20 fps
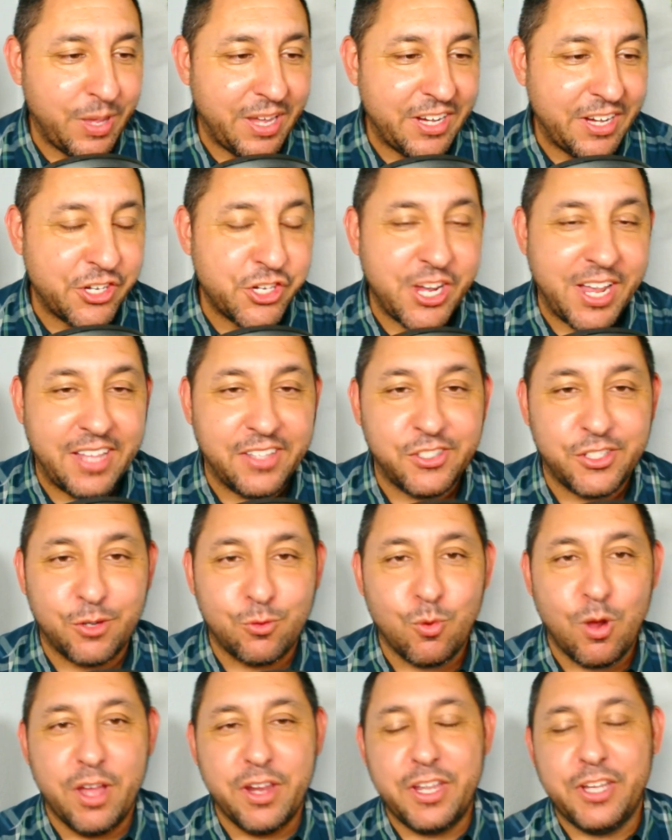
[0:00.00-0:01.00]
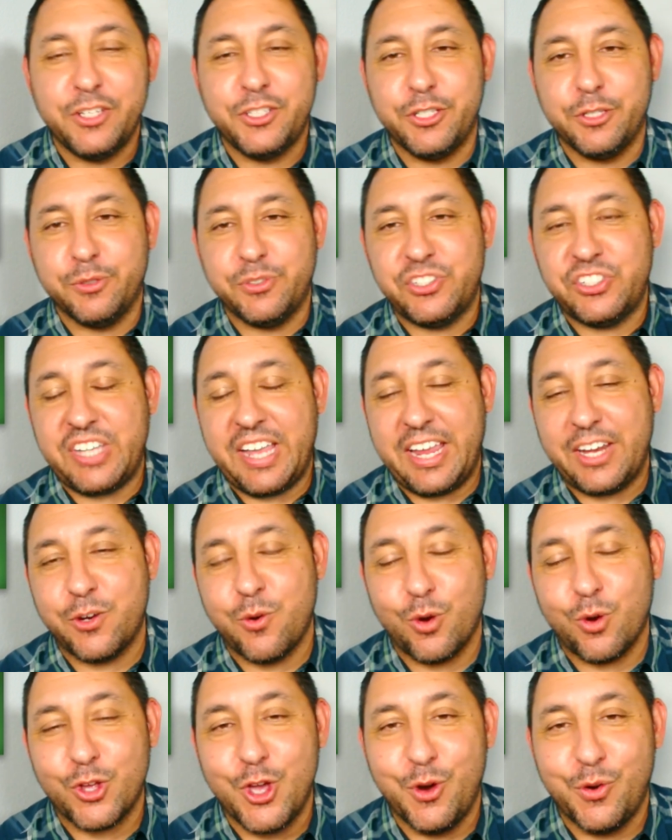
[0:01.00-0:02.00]
we had a chance to run into San
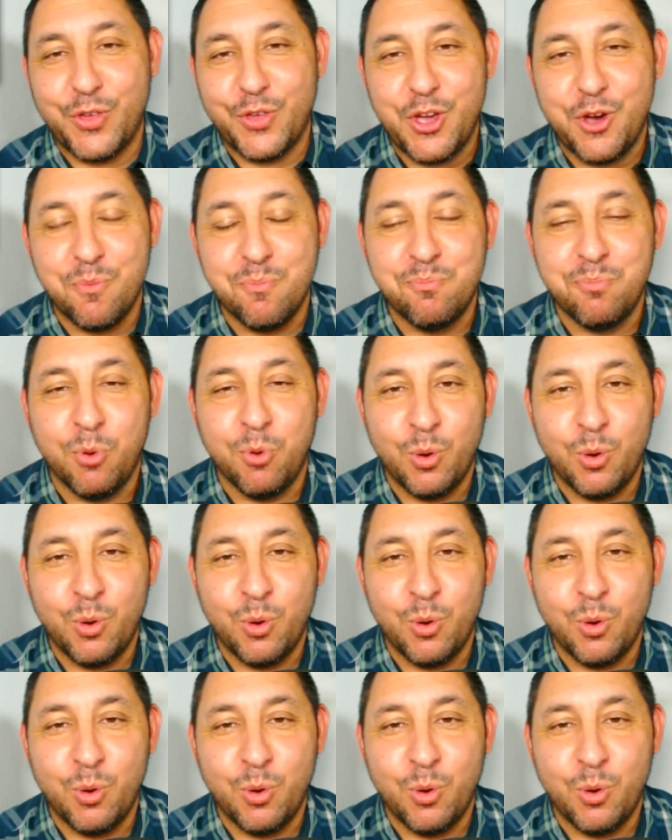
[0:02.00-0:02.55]
Gorgonio